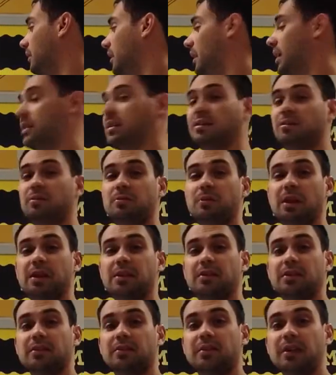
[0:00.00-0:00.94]
need to
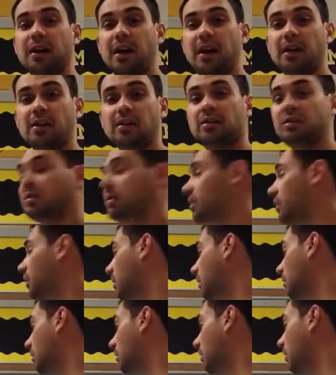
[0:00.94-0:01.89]
write this down,
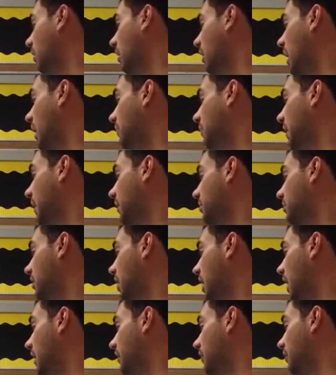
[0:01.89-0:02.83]
so I make
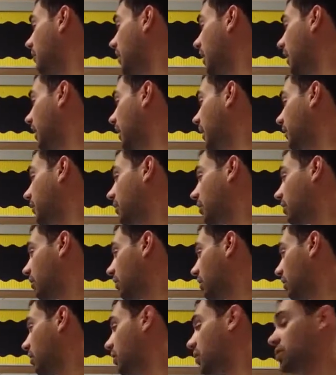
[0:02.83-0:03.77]
sure I have the right answer.
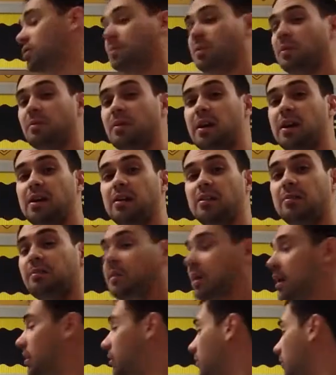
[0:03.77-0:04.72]
So you should be writing
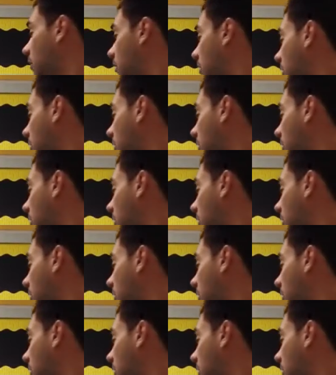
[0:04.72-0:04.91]
them down real